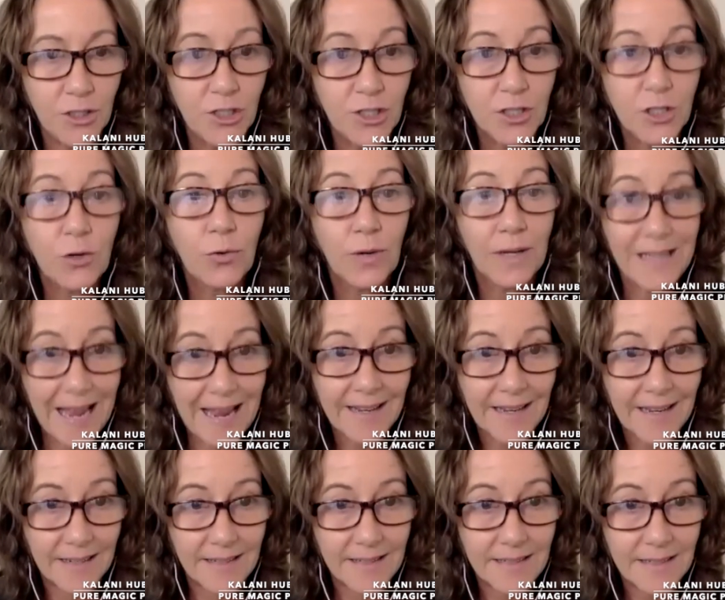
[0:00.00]
Just
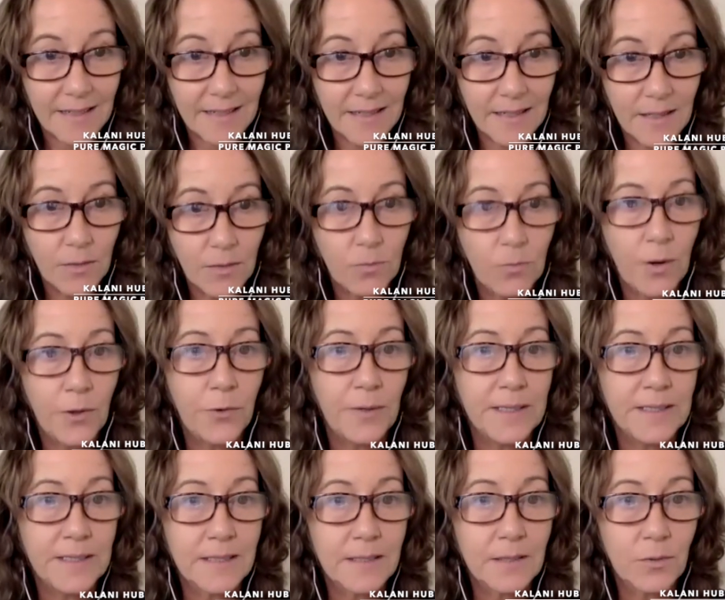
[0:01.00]
create it, whether
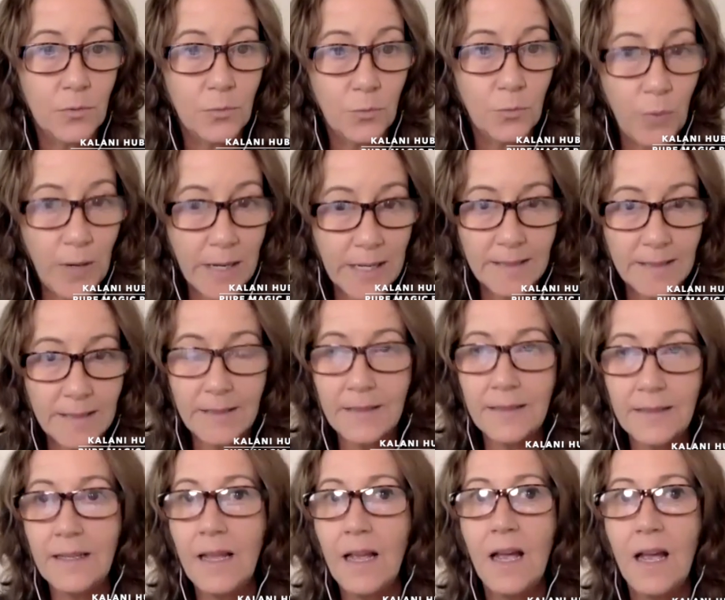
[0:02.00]
it's
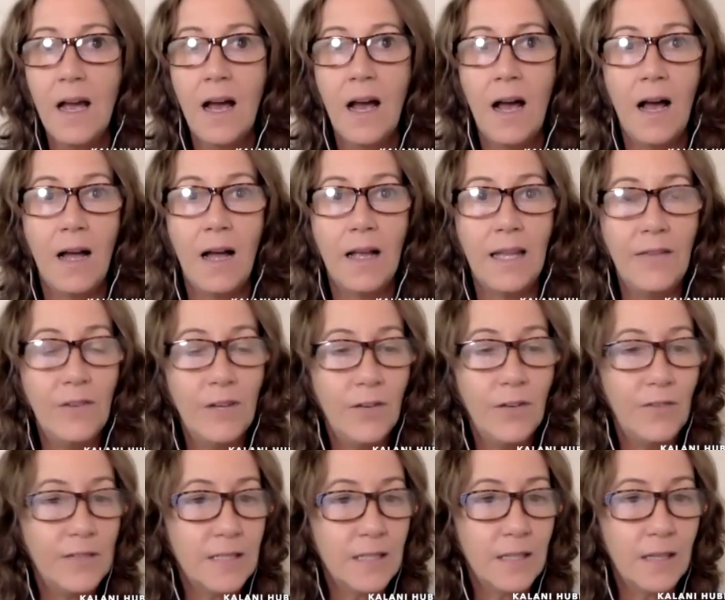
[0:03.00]
written, even
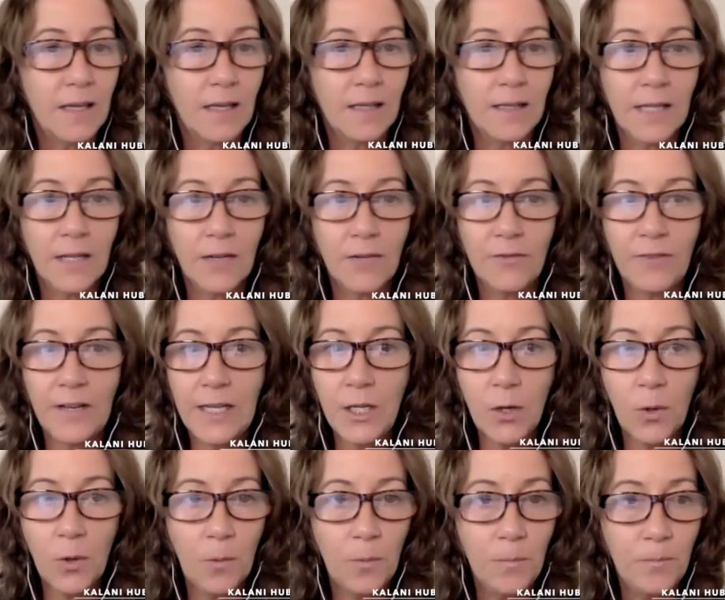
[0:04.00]
if it's a little
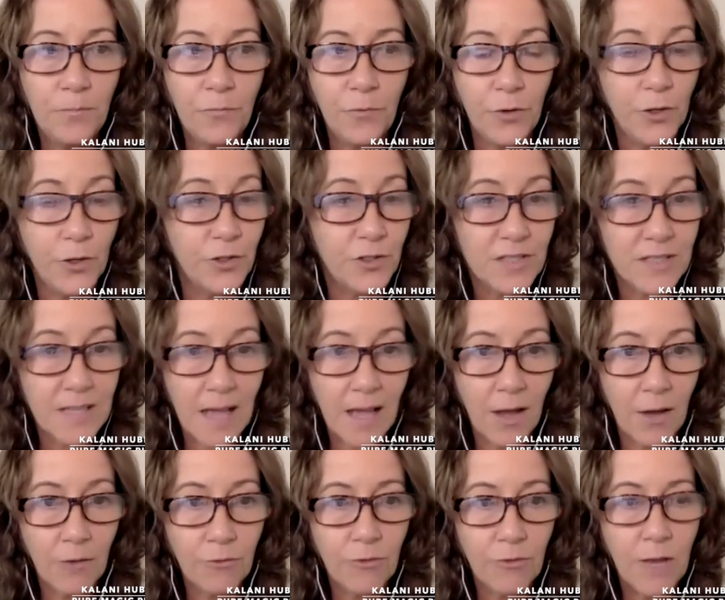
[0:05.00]
video for
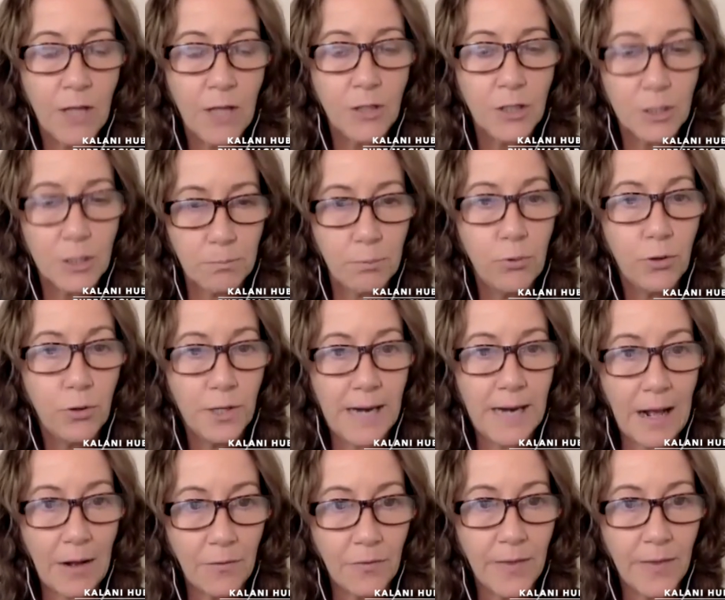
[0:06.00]
yourself, just put it
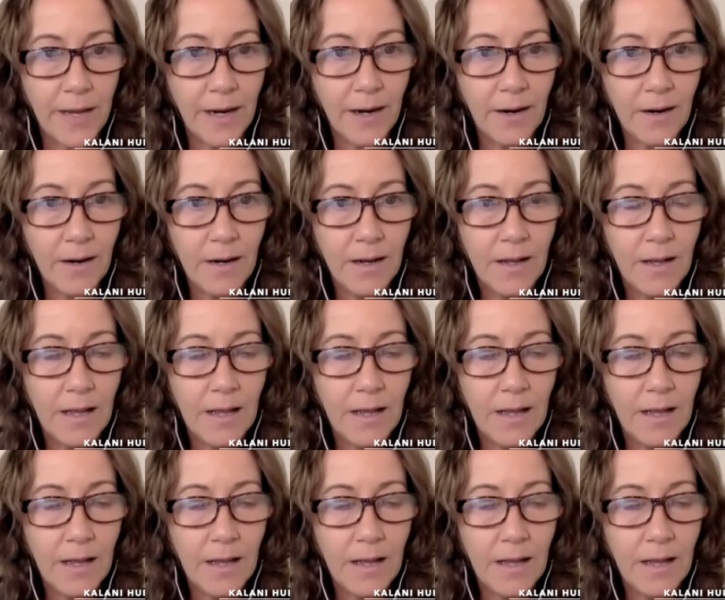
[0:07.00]
out there.